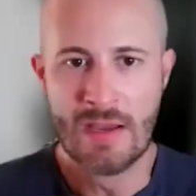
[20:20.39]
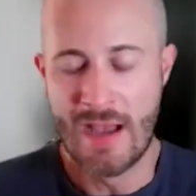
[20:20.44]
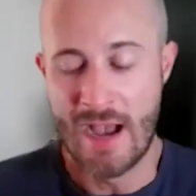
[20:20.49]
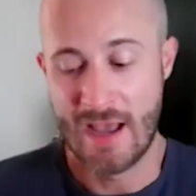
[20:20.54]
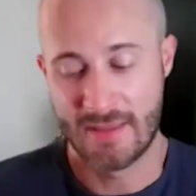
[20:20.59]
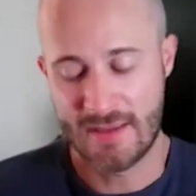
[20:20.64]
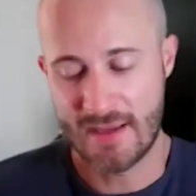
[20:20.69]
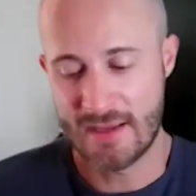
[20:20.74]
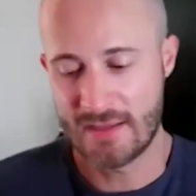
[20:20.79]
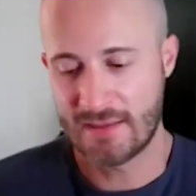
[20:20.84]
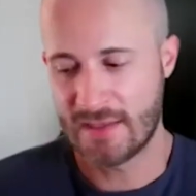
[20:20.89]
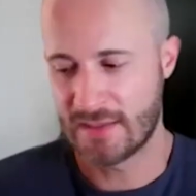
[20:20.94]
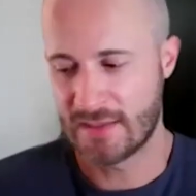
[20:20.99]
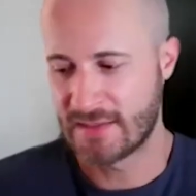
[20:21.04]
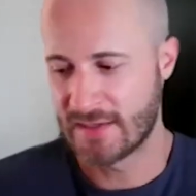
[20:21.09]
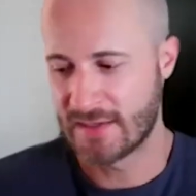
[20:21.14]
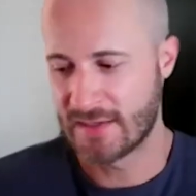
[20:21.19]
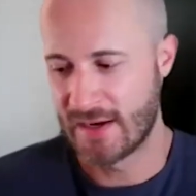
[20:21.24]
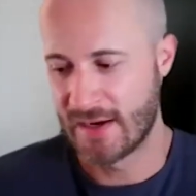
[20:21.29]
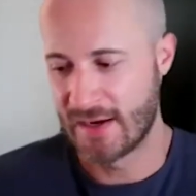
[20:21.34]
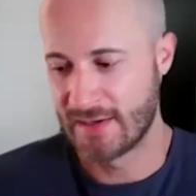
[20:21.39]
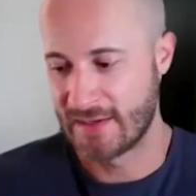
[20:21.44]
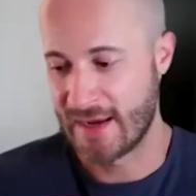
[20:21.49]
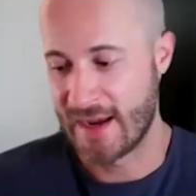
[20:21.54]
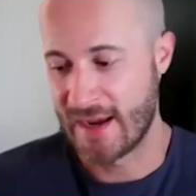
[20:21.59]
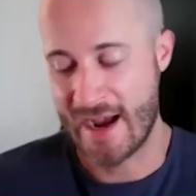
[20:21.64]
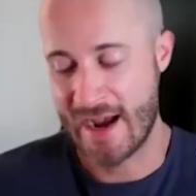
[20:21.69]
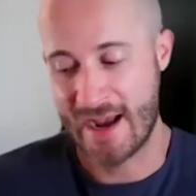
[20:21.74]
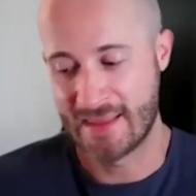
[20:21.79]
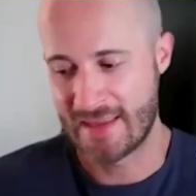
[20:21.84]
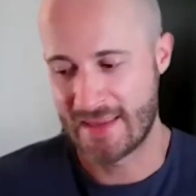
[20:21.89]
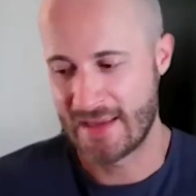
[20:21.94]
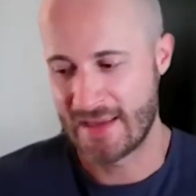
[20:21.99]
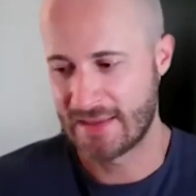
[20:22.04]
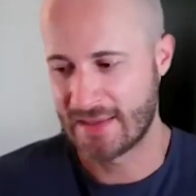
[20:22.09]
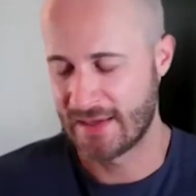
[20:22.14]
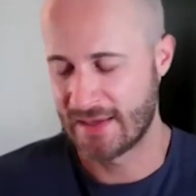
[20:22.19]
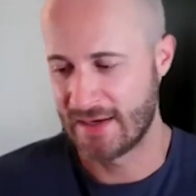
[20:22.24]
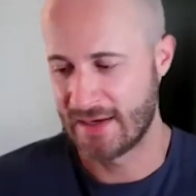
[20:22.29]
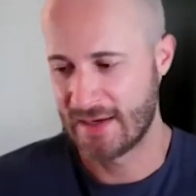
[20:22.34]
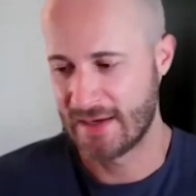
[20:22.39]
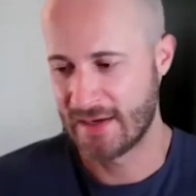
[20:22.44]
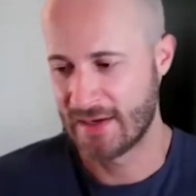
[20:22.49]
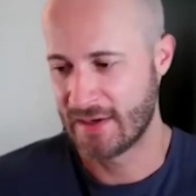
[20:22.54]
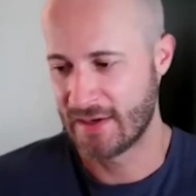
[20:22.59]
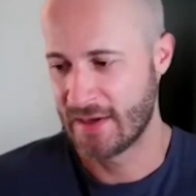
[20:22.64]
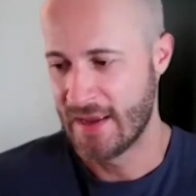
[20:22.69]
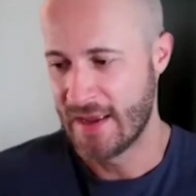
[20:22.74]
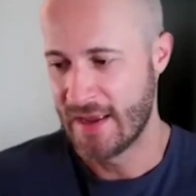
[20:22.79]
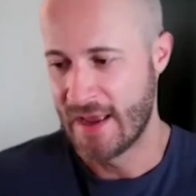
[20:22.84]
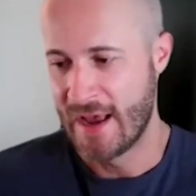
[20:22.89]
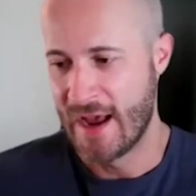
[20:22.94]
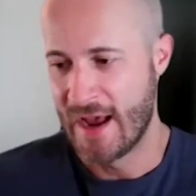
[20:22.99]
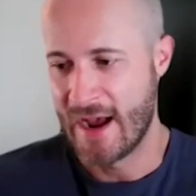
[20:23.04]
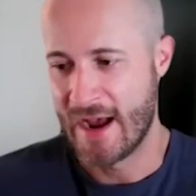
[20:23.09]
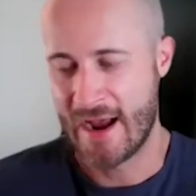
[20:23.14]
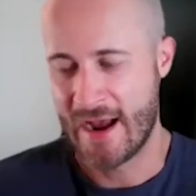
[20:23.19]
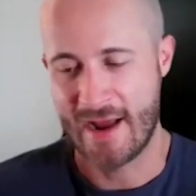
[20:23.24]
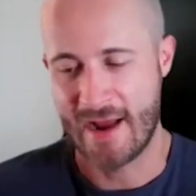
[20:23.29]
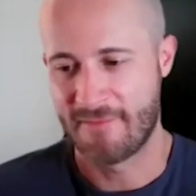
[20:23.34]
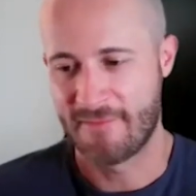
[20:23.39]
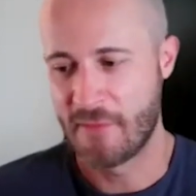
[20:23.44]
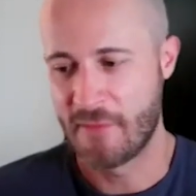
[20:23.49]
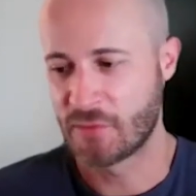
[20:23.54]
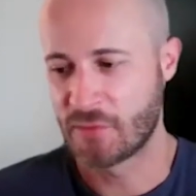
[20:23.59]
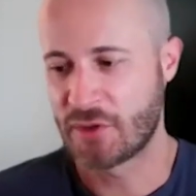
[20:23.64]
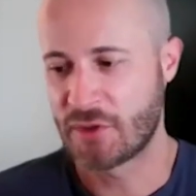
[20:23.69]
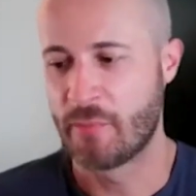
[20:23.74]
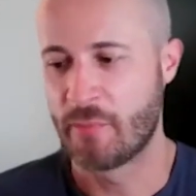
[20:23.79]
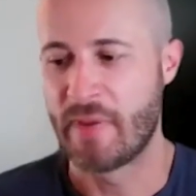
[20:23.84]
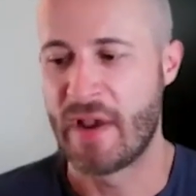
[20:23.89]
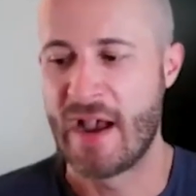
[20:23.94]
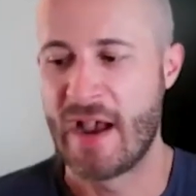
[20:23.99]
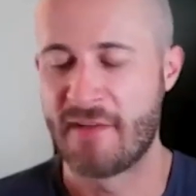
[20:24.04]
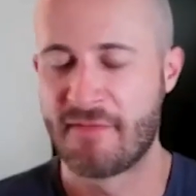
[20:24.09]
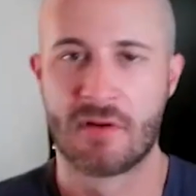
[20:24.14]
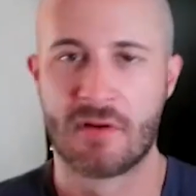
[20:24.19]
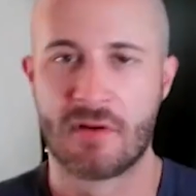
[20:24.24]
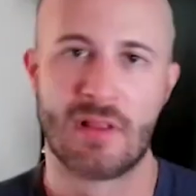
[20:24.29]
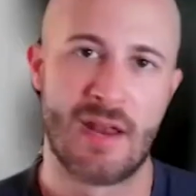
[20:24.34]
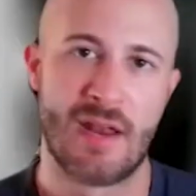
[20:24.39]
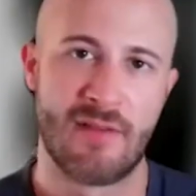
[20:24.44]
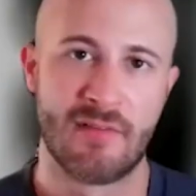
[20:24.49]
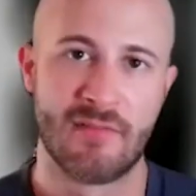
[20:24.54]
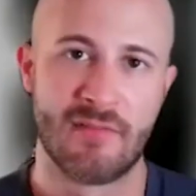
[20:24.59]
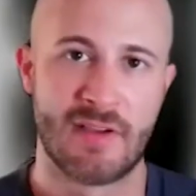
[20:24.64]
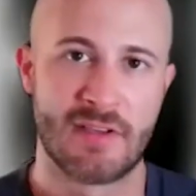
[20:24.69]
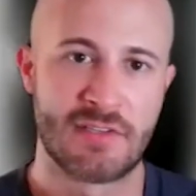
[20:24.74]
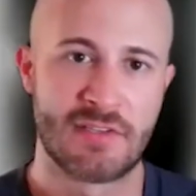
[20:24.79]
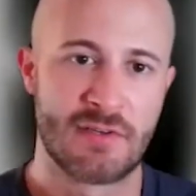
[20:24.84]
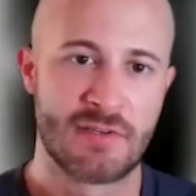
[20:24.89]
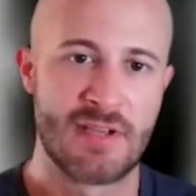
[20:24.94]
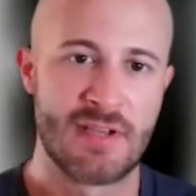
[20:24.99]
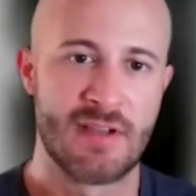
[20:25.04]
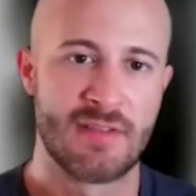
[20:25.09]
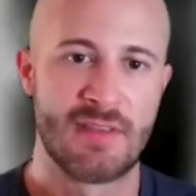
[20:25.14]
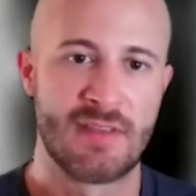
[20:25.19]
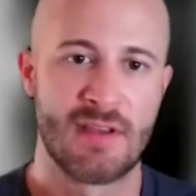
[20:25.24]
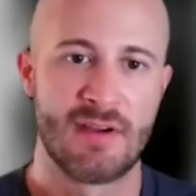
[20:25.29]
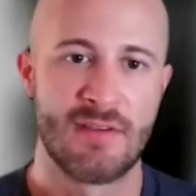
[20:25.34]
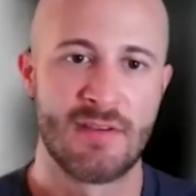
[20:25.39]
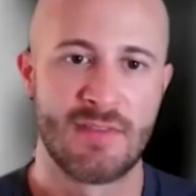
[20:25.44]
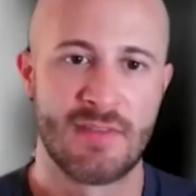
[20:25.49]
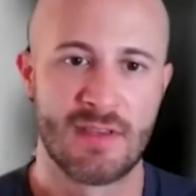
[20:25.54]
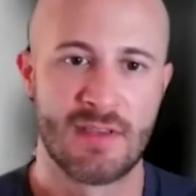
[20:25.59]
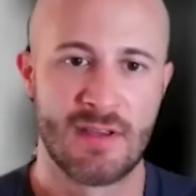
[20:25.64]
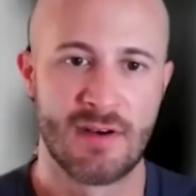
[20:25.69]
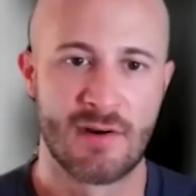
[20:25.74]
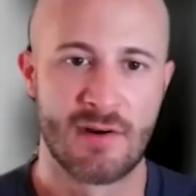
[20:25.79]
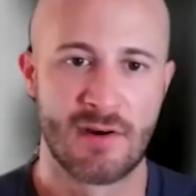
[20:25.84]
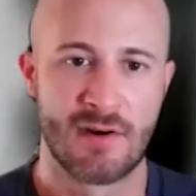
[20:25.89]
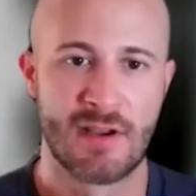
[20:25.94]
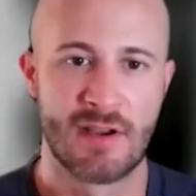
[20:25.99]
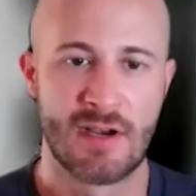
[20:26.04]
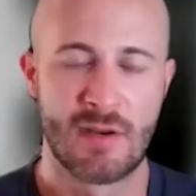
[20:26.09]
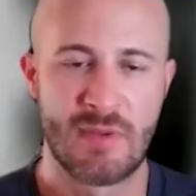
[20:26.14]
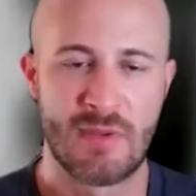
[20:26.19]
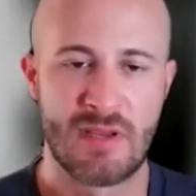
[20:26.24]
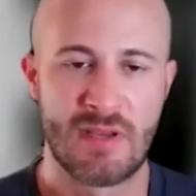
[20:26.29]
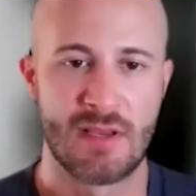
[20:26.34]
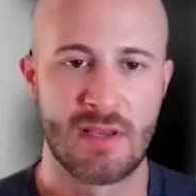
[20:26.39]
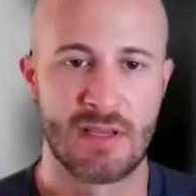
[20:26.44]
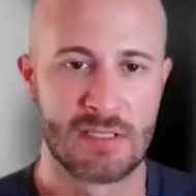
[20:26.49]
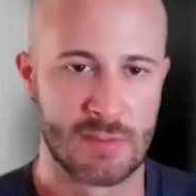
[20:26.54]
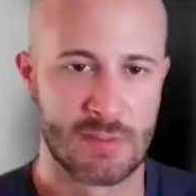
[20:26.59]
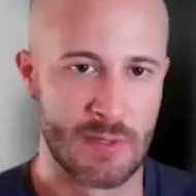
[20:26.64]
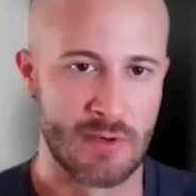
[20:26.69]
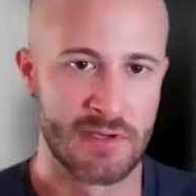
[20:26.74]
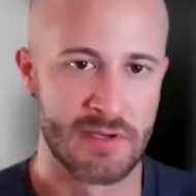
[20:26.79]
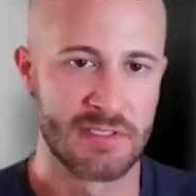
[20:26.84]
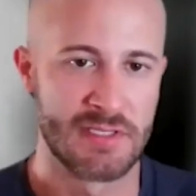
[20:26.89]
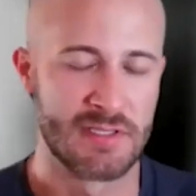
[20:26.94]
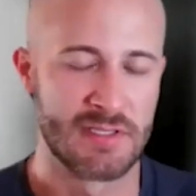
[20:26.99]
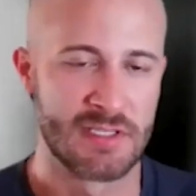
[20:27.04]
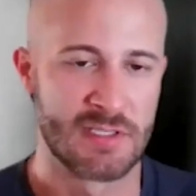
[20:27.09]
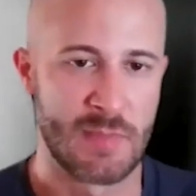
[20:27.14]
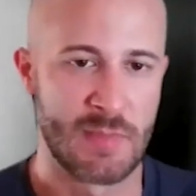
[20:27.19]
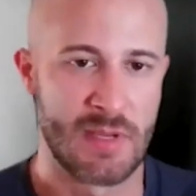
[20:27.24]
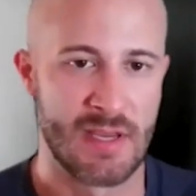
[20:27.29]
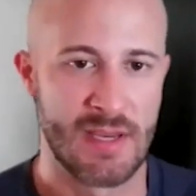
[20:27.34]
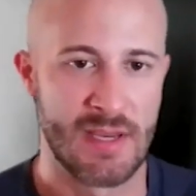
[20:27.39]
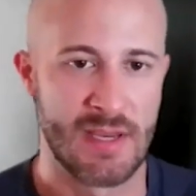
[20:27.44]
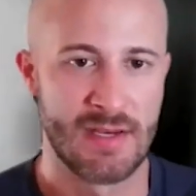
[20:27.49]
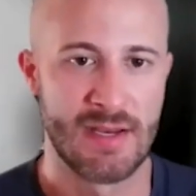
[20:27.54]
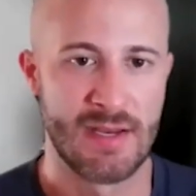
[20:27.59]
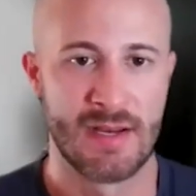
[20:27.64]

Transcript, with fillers: i think that uh yeah i think that I, I feel so bad for a lot of investors out there that are going to be experiencing this pain.